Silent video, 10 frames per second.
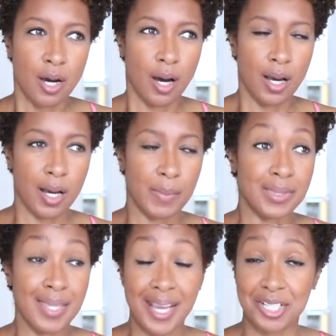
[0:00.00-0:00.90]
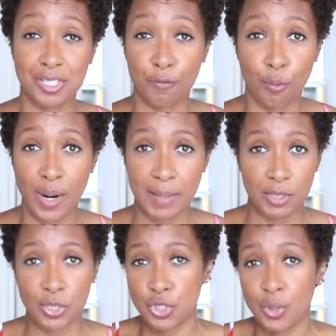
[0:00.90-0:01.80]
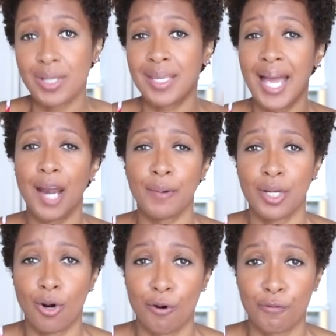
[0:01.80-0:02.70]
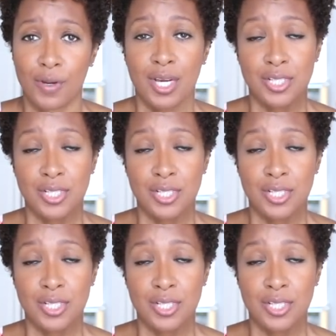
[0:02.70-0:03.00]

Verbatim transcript: um, negative way because you can carry off.